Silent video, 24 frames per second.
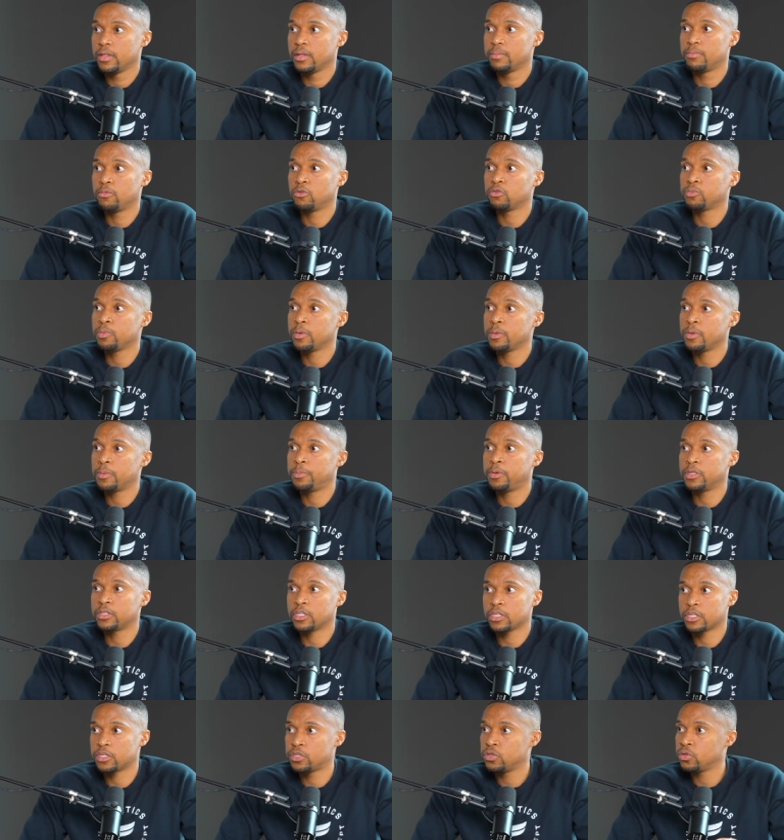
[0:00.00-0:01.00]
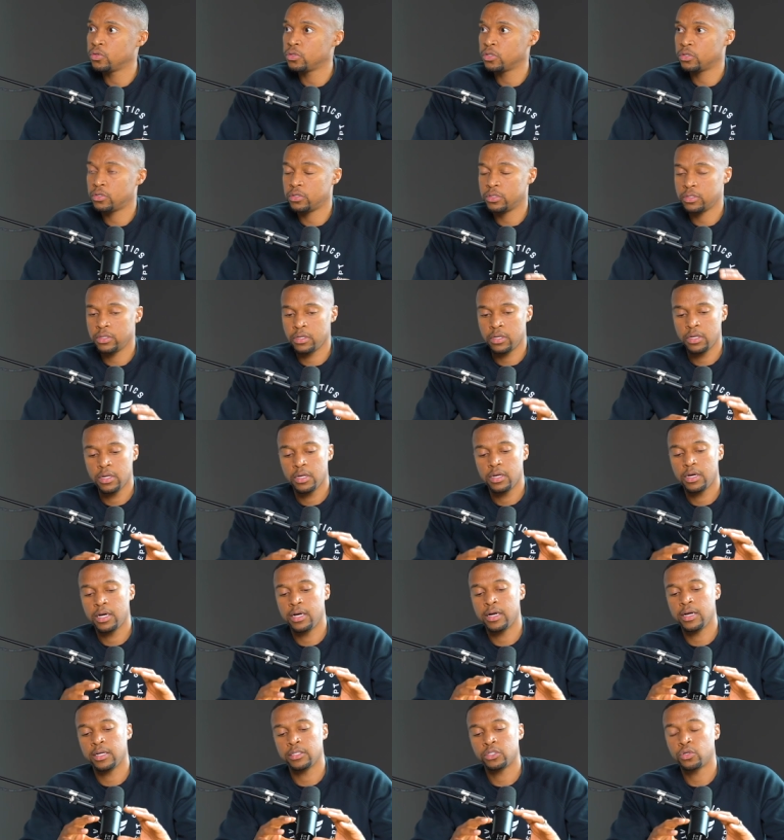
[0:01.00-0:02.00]
Most people put the cute little
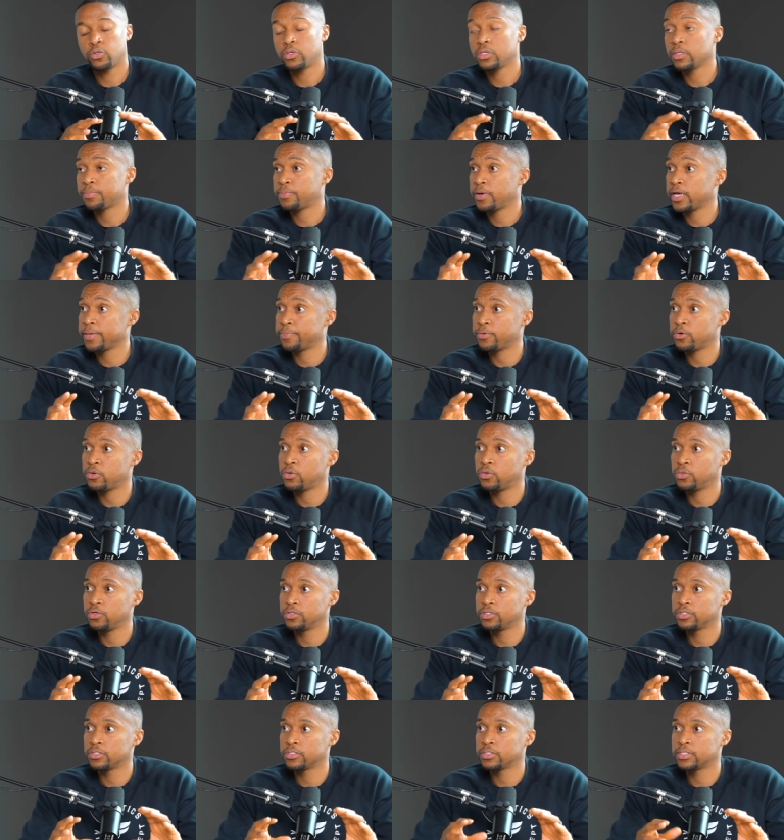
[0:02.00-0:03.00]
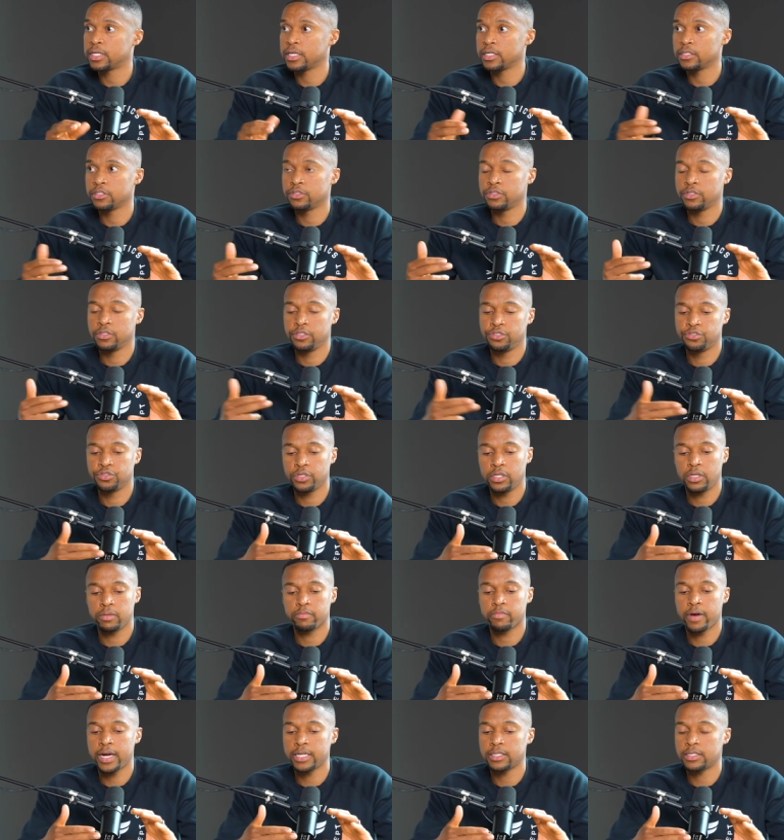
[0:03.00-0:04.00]
uh, toilet paper holders, they drill
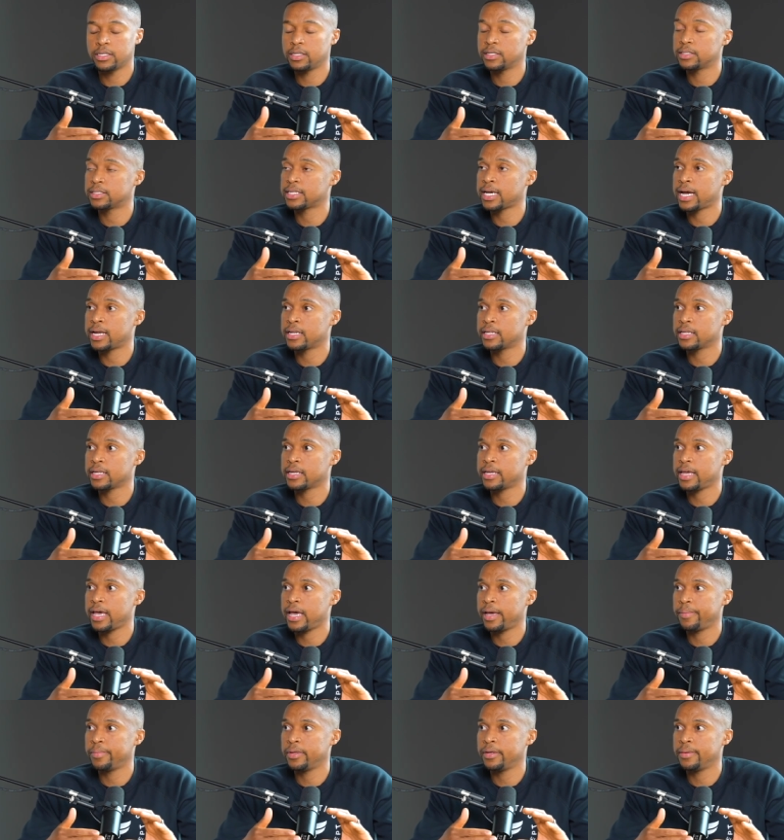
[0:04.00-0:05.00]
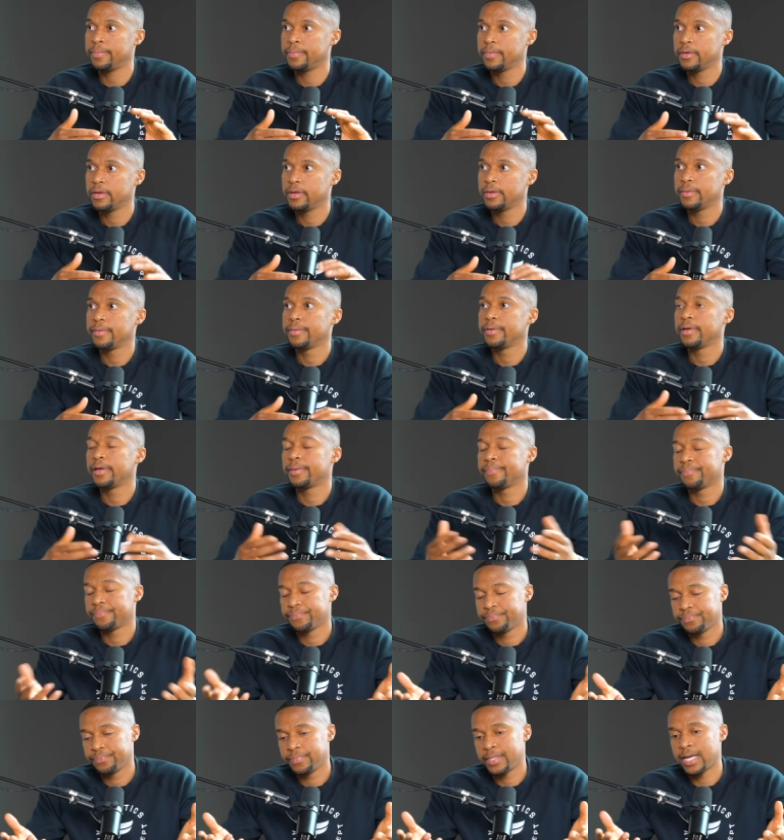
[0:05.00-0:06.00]
them right to the side of the cabinet.
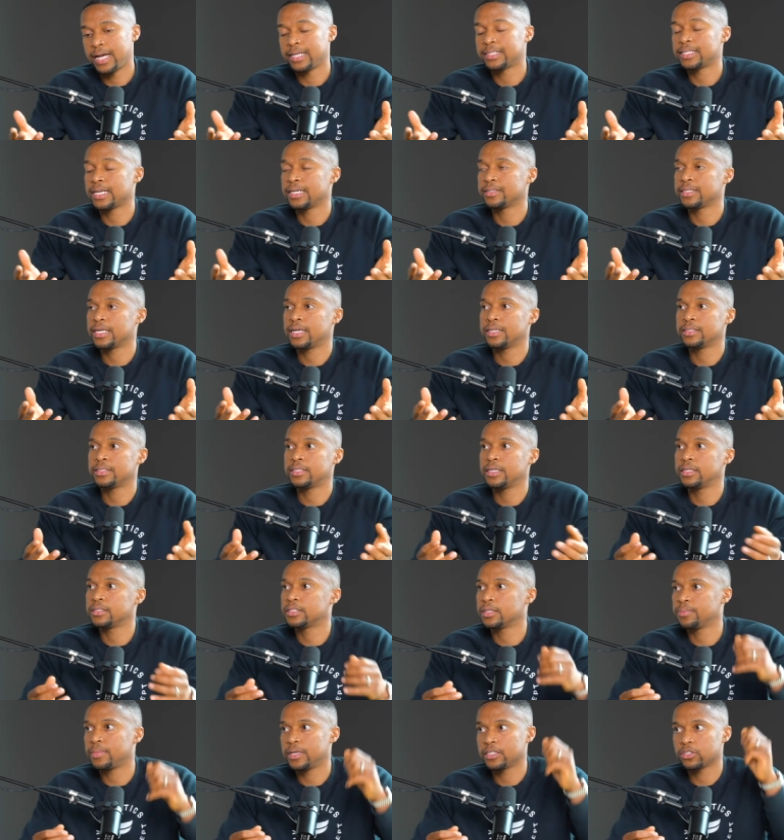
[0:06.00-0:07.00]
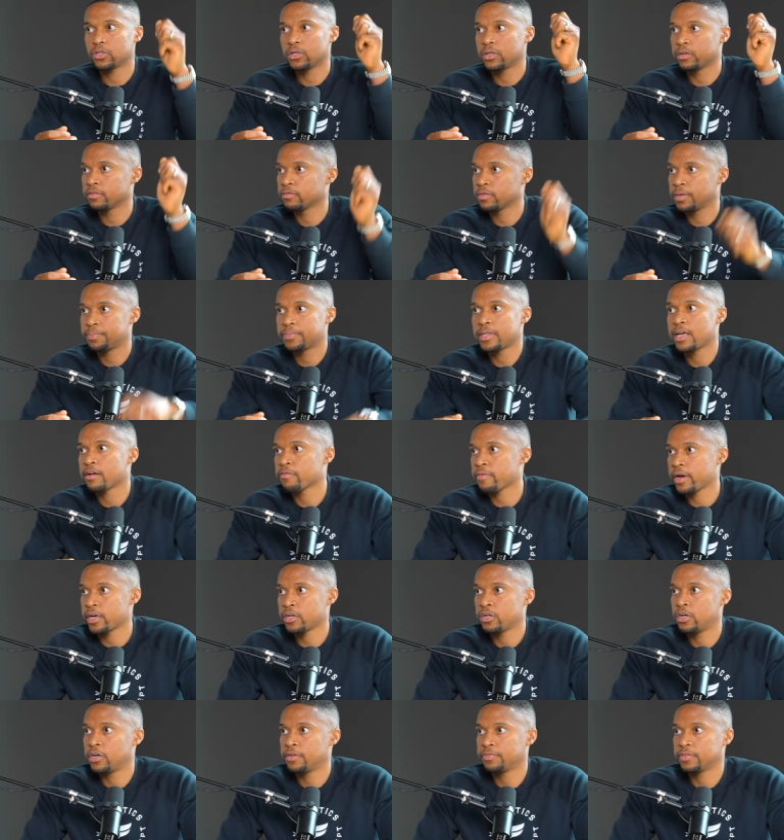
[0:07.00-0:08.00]
Nine times out of 10, somebody's gonna rip that
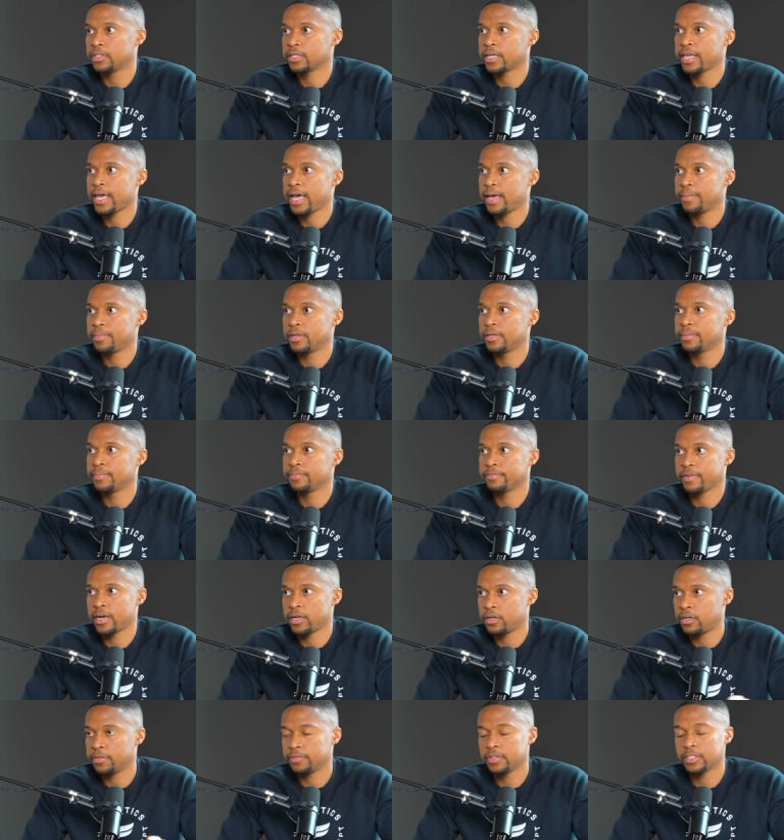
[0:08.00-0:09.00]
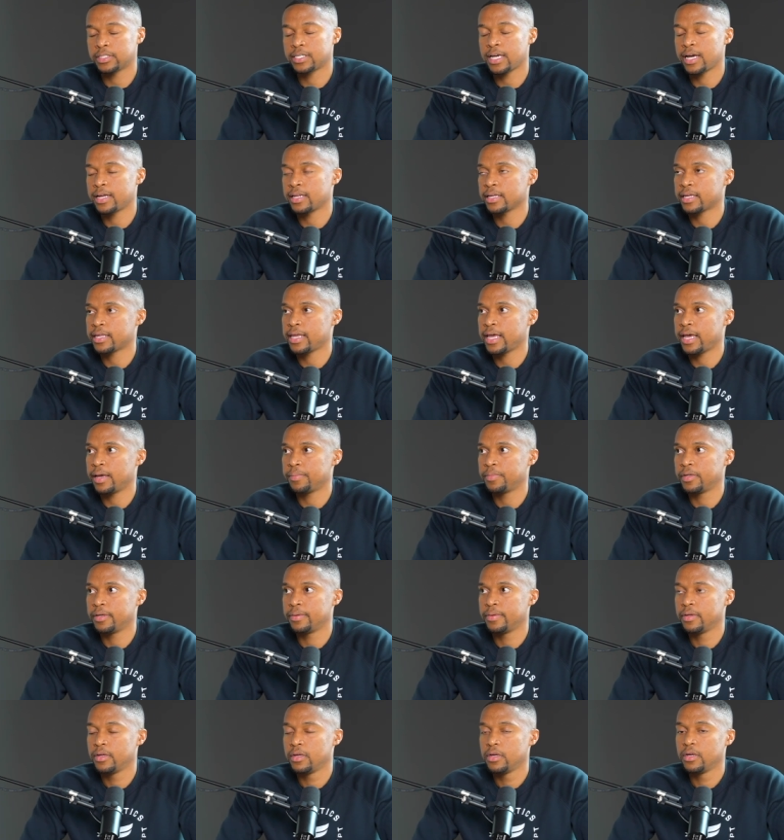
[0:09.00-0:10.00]
right off the cabinet, mm -hmm. right off the side of the cabinet.
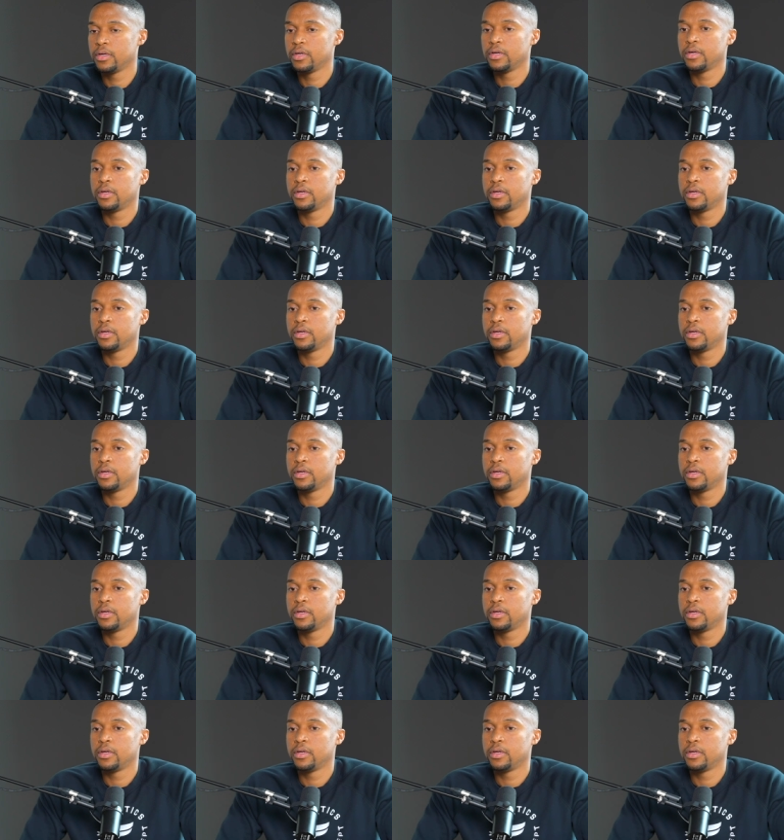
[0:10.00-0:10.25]
Mm -hmm.